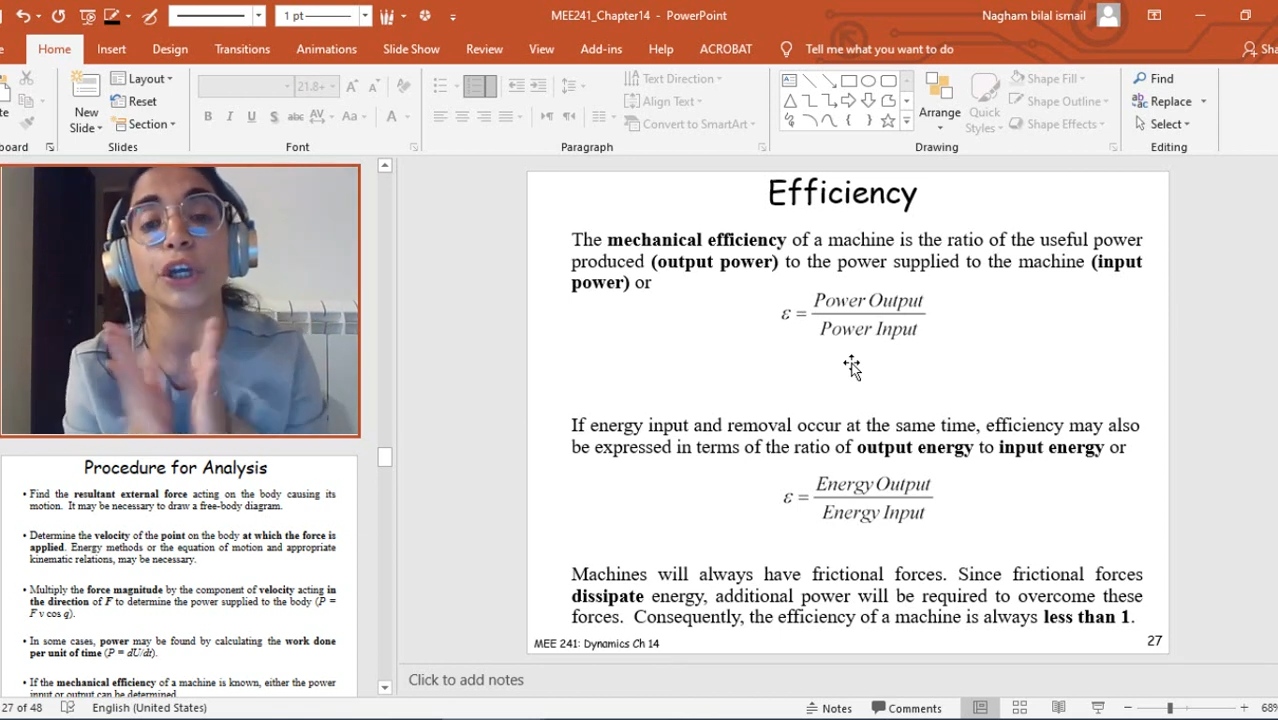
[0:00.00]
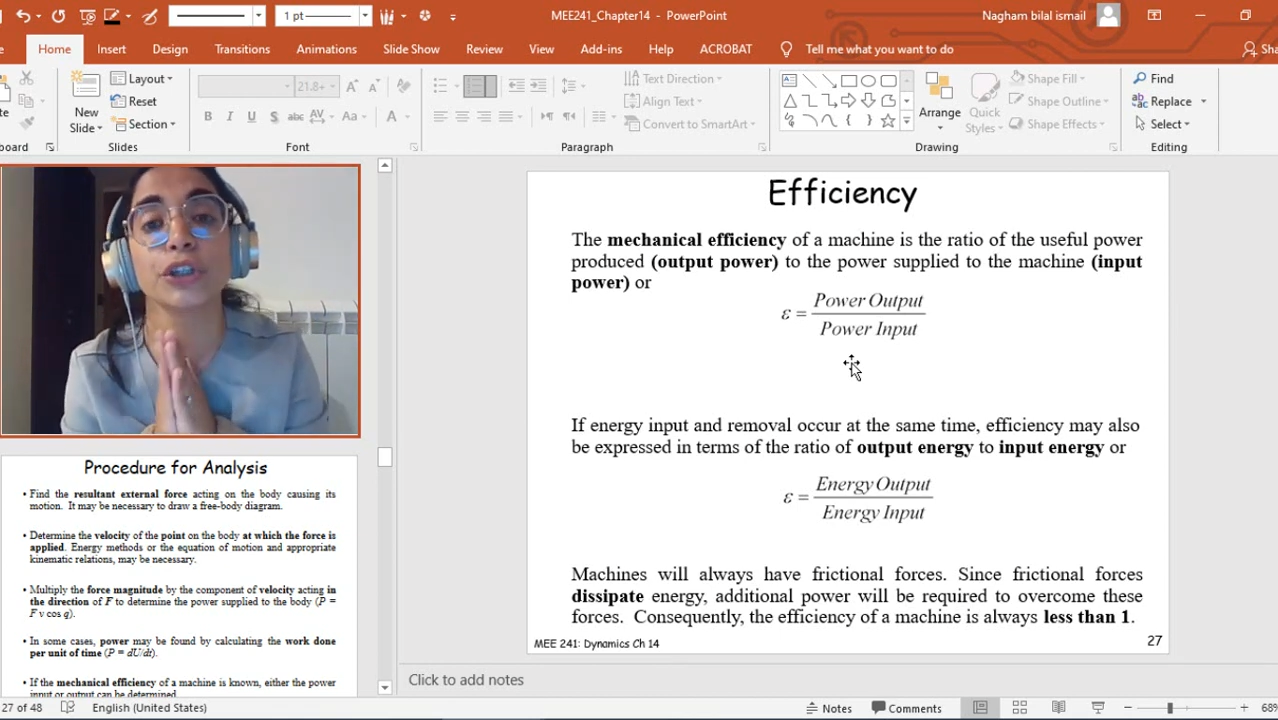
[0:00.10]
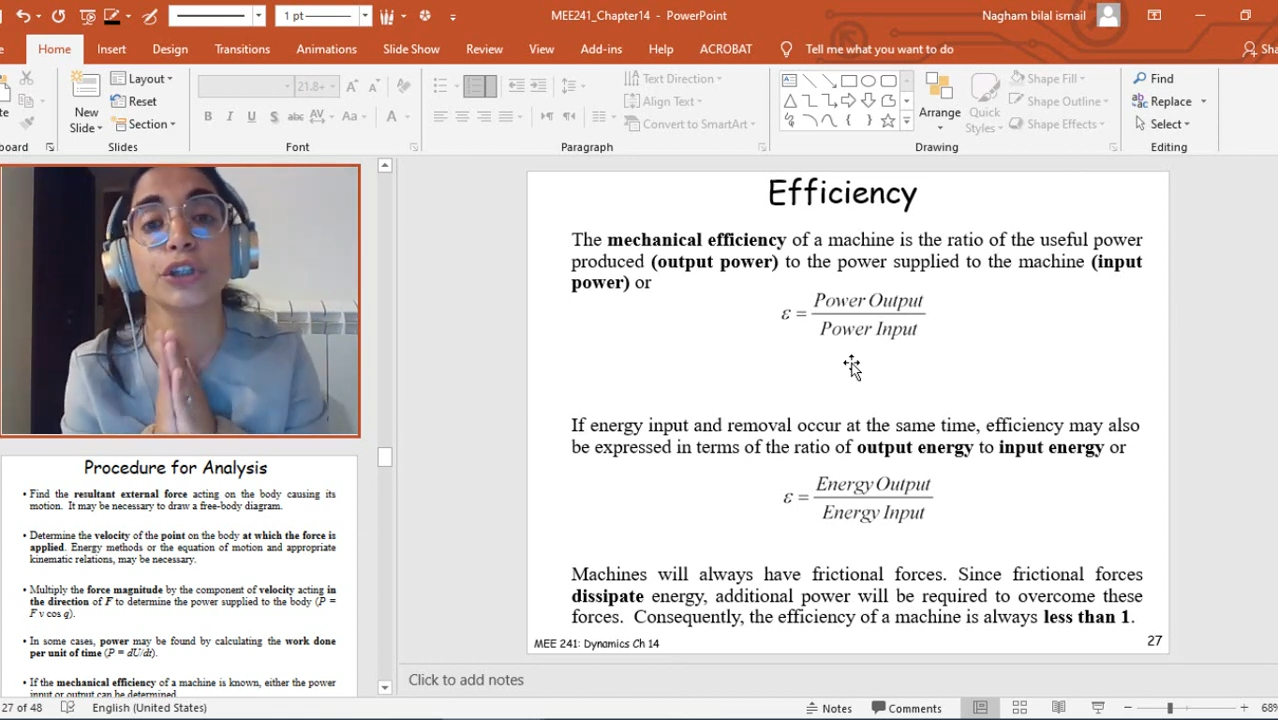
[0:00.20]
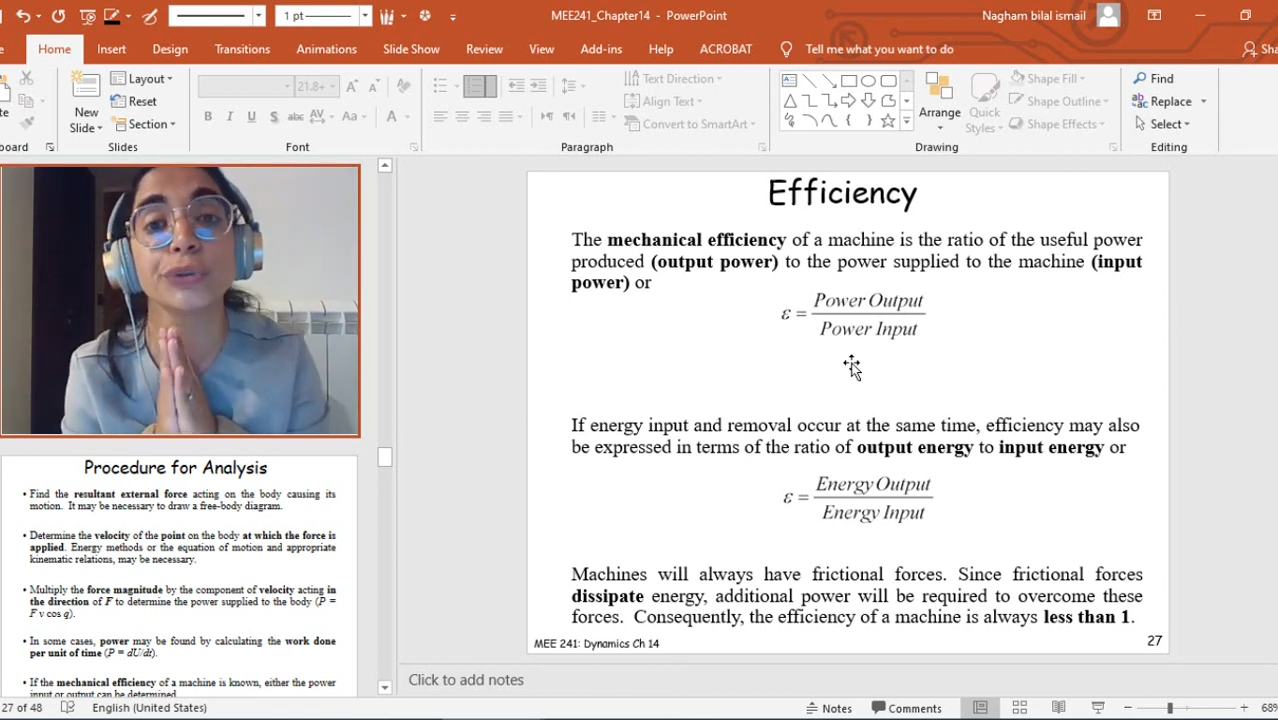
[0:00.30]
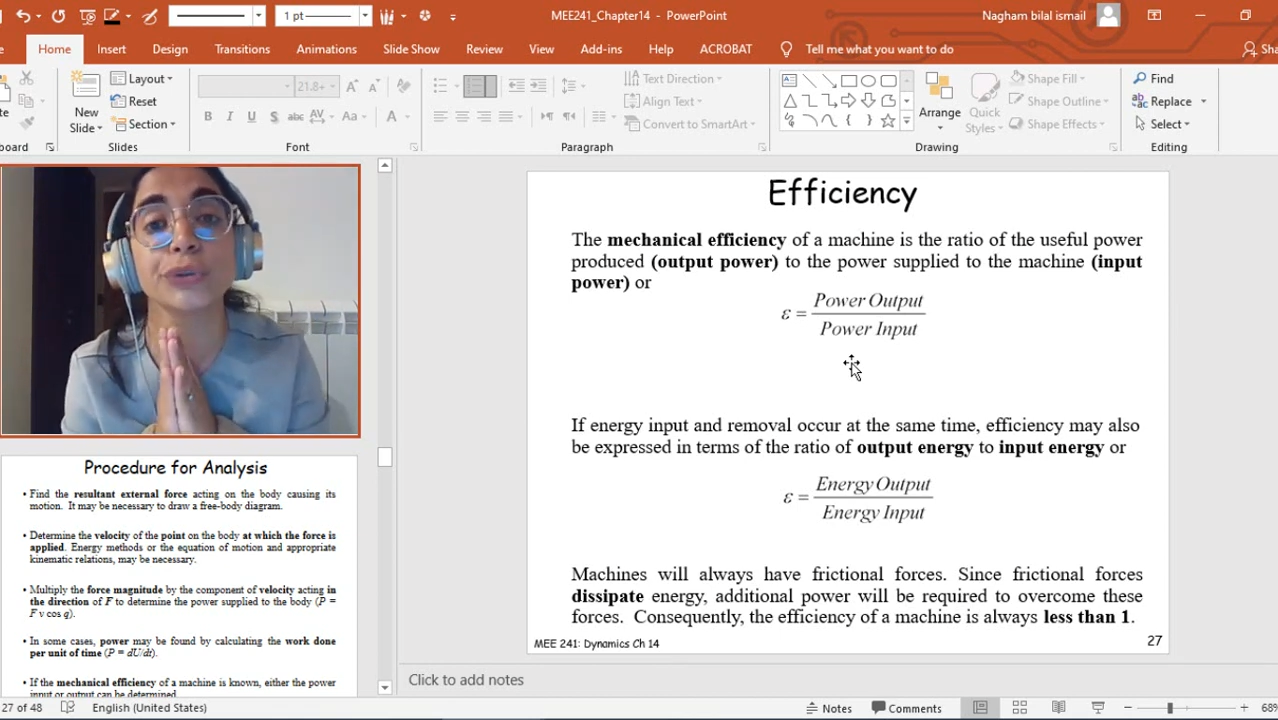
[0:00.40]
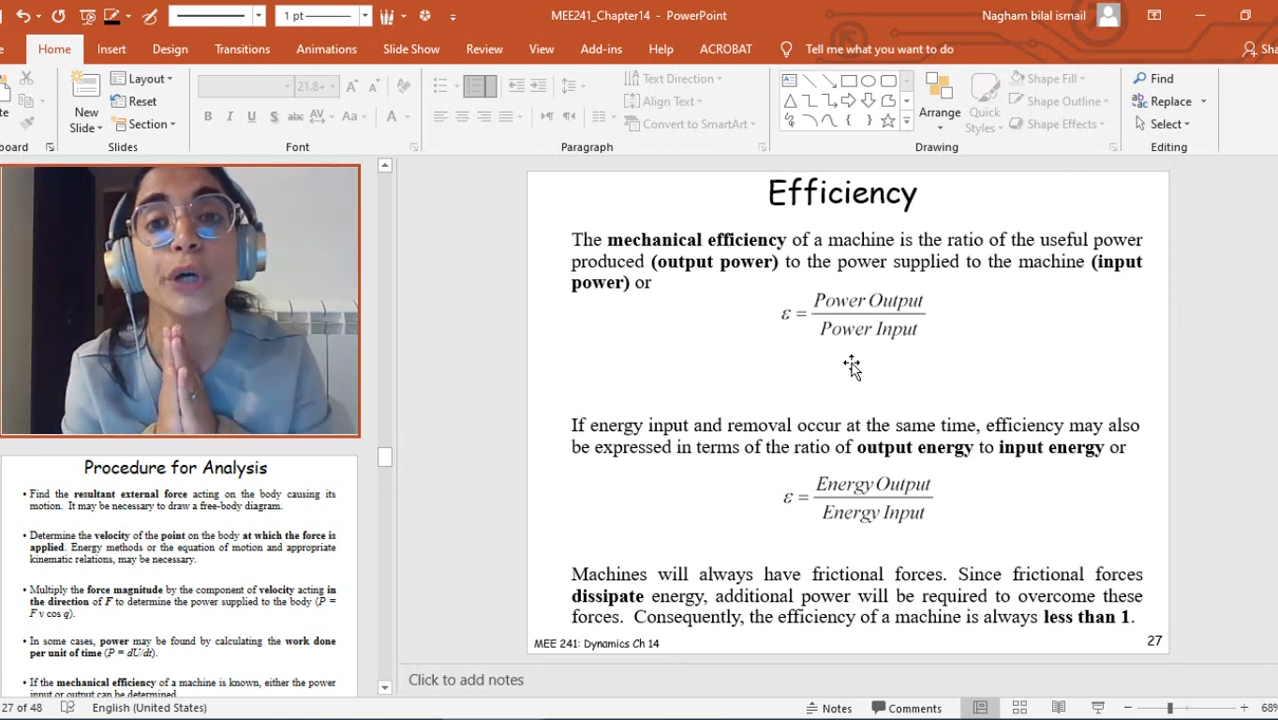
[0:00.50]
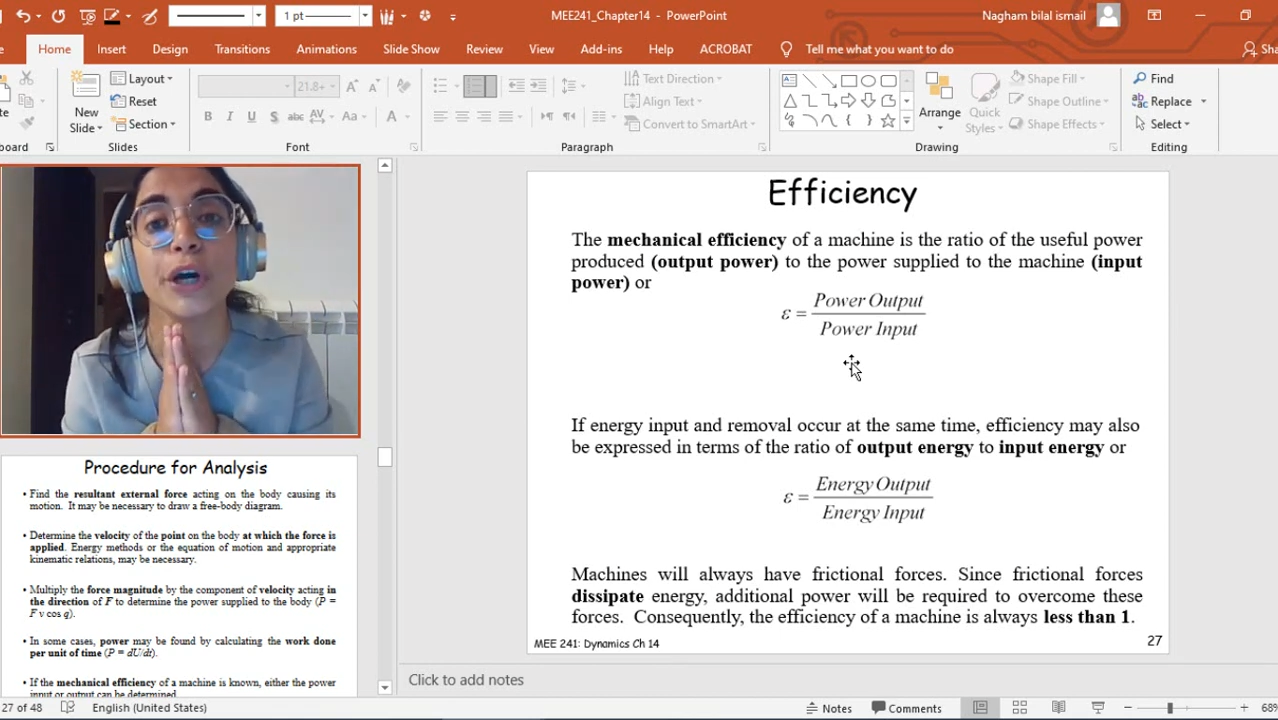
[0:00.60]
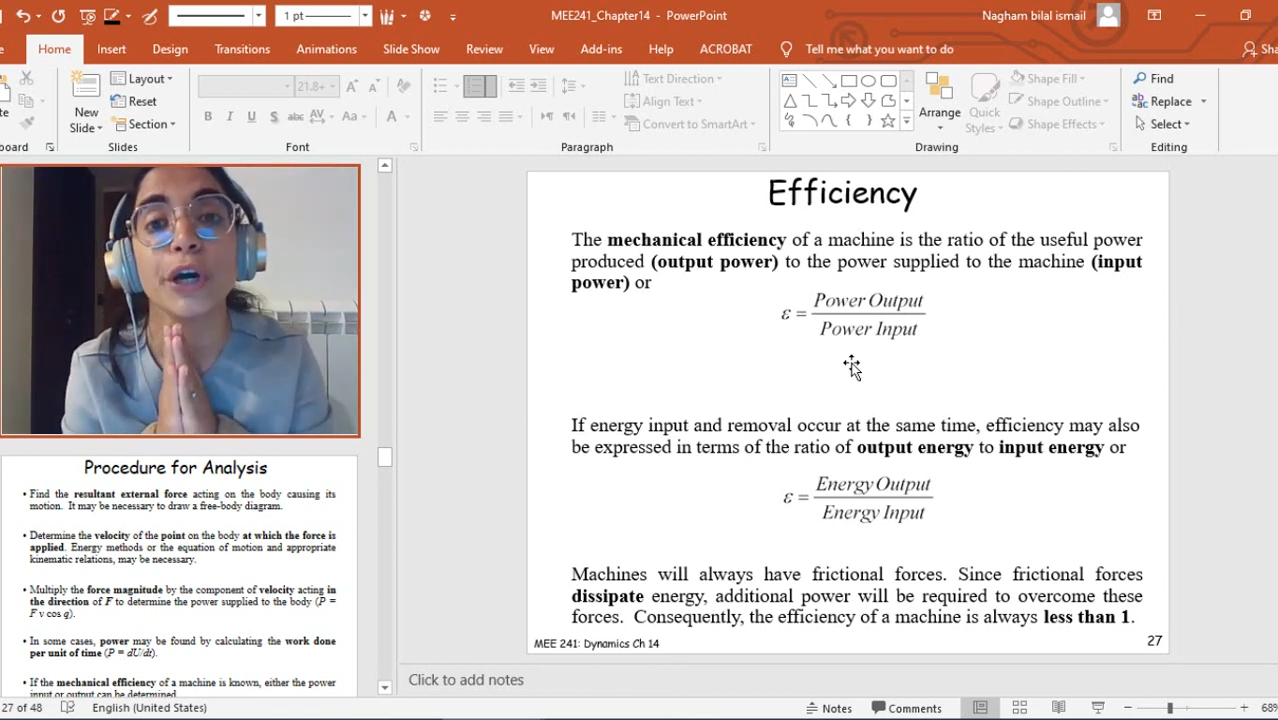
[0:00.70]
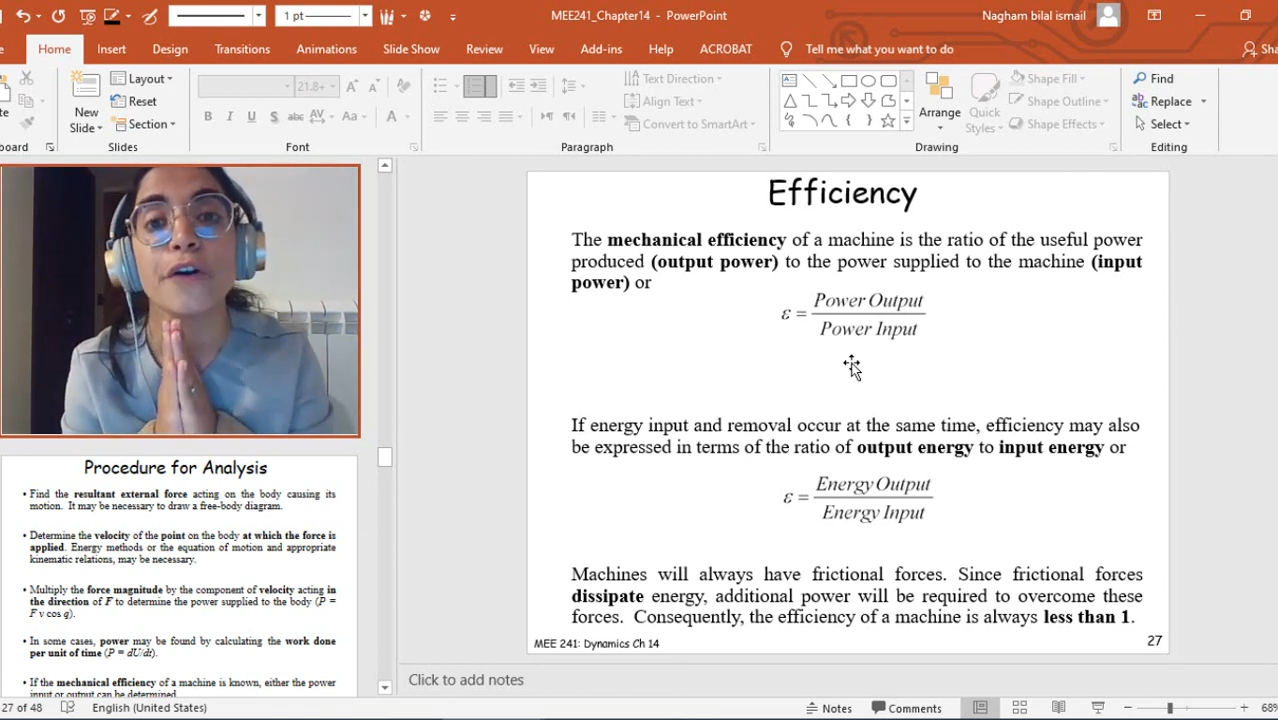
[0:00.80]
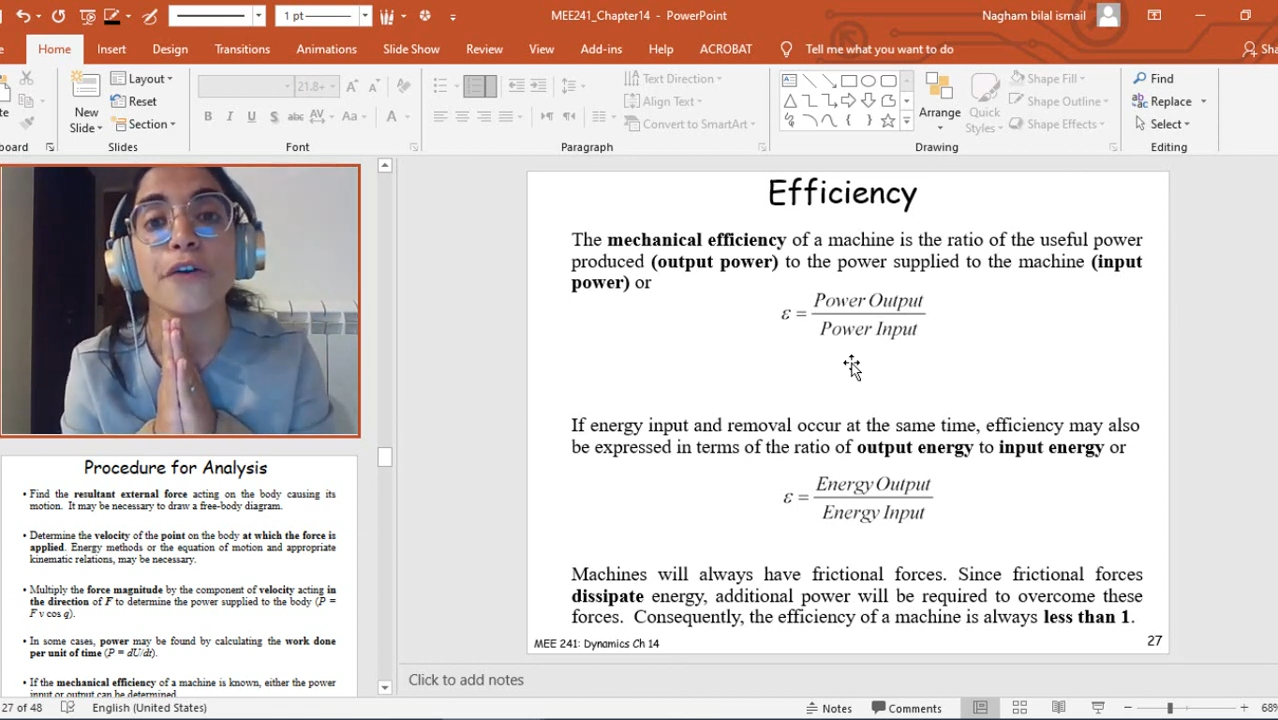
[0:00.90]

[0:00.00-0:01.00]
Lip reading: into